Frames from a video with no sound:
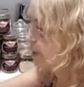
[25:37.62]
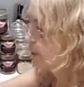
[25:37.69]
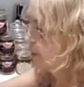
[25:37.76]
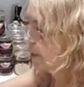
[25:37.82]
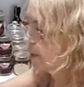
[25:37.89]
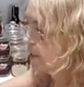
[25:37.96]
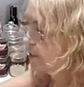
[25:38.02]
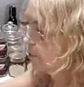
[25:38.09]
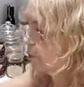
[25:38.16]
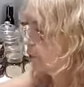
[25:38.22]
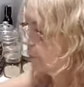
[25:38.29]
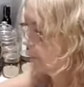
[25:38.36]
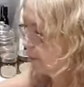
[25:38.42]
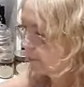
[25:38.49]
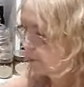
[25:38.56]
think we need some more
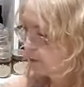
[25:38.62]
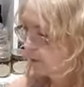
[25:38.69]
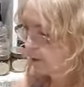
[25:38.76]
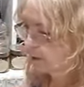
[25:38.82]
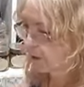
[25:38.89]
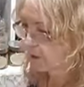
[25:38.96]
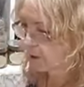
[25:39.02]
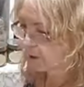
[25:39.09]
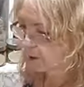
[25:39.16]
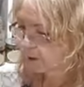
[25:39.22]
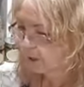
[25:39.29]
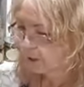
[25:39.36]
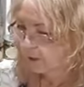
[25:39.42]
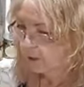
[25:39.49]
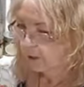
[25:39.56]
pepper on there,
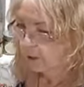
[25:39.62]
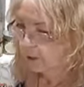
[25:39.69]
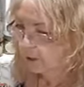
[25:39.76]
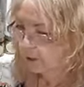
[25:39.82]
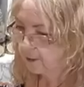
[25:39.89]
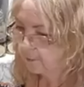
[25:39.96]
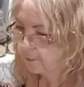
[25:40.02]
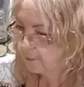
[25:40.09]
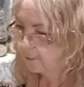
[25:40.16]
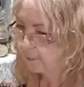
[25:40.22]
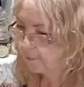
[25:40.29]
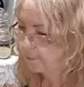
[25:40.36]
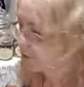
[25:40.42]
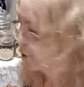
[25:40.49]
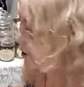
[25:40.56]

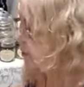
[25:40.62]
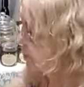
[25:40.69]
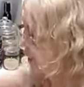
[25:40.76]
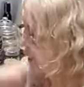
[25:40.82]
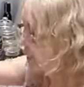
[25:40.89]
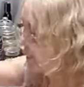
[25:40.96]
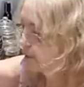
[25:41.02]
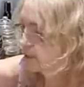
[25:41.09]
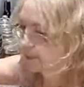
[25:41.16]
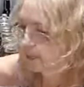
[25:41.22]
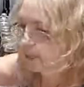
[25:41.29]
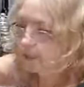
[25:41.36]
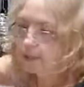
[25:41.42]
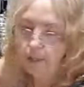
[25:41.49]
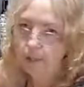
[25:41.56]
just because
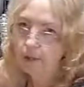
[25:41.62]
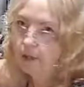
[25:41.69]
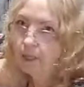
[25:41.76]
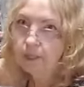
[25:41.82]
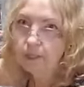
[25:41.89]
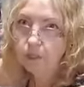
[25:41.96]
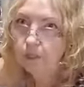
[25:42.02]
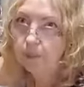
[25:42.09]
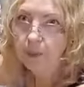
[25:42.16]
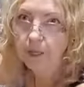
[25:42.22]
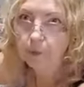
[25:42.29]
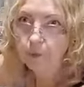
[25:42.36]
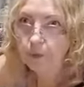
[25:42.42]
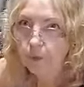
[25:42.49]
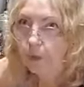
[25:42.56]
things look
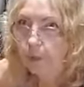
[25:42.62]
better with